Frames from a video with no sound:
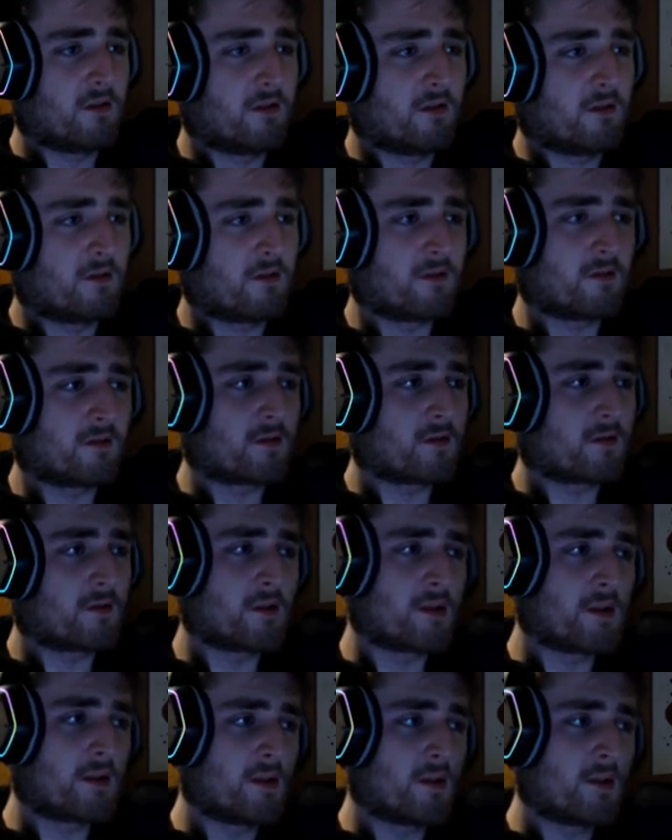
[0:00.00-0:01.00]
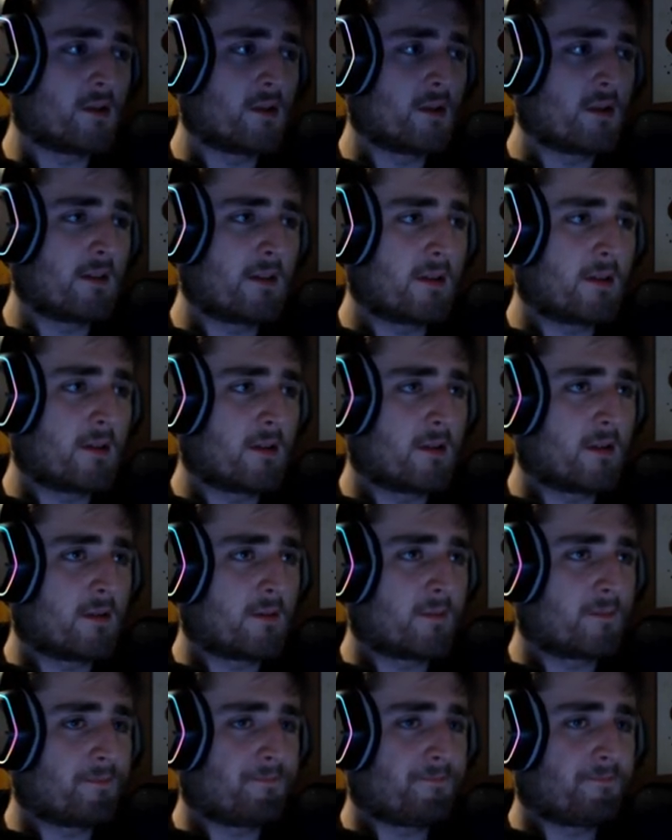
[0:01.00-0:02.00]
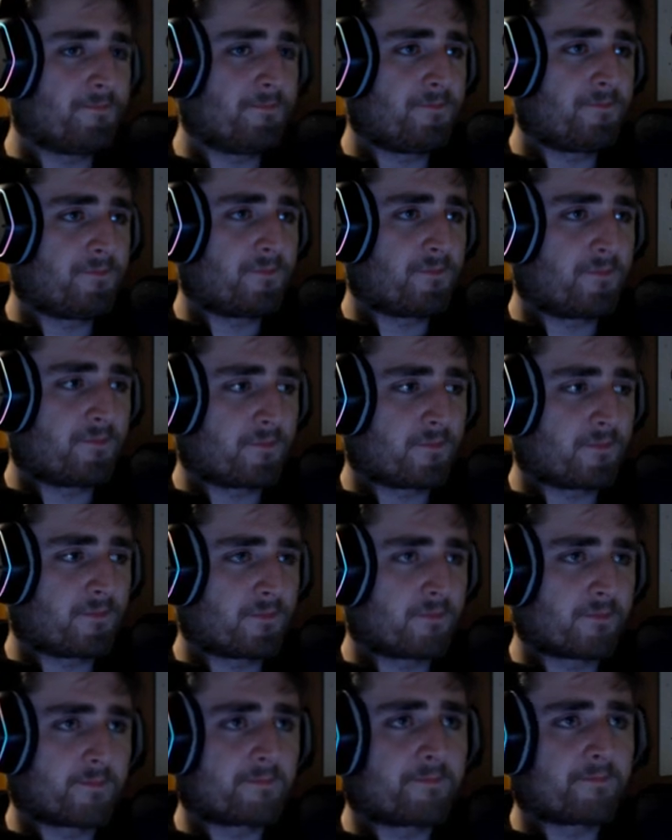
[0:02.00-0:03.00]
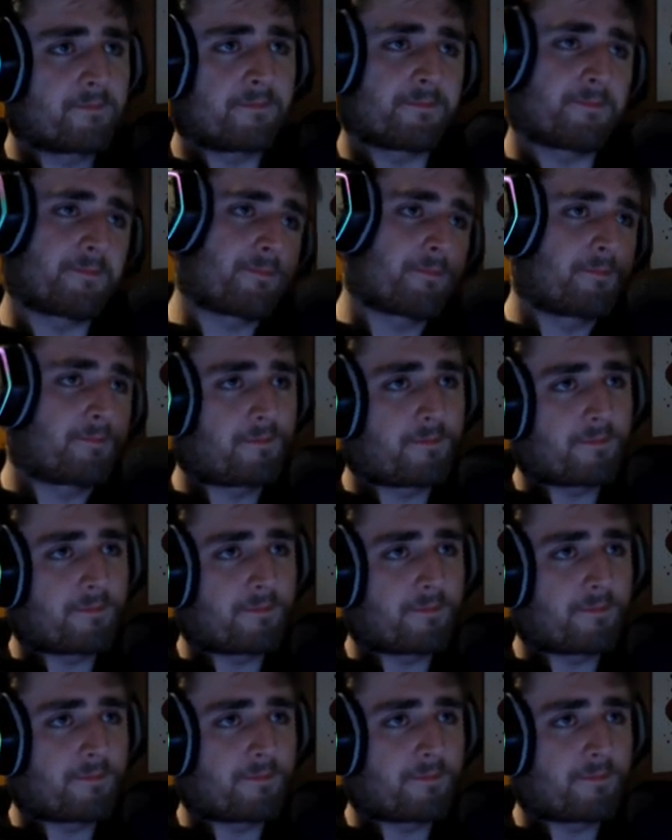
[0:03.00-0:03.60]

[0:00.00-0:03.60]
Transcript: (silence)